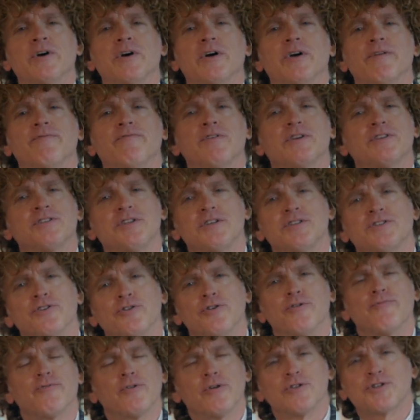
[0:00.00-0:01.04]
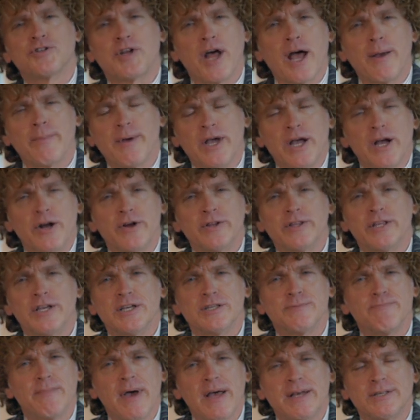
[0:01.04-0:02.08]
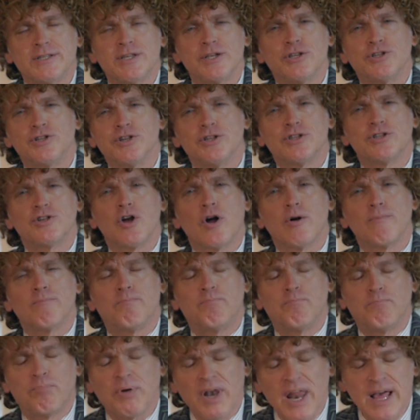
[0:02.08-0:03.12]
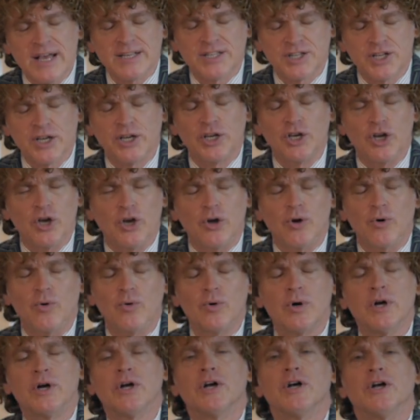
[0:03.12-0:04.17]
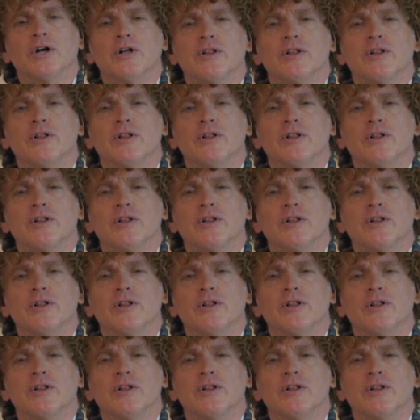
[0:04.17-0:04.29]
If this isn't your first time here and these messages are blessing you,